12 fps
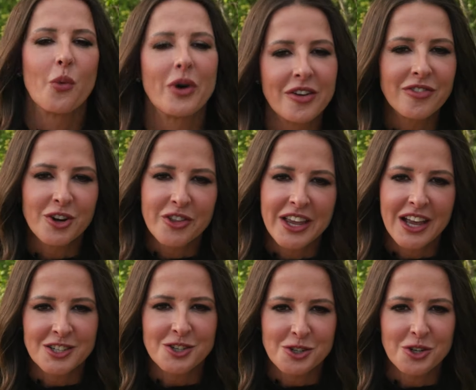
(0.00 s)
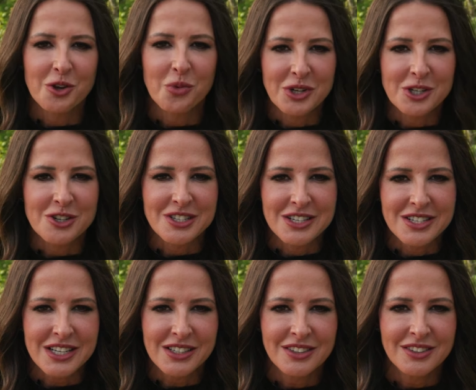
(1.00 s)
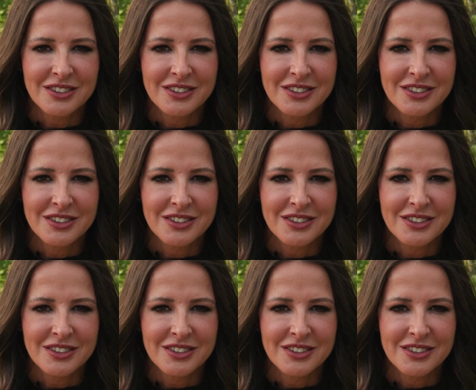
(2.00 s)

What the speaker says: What if you're the answer to their winter season?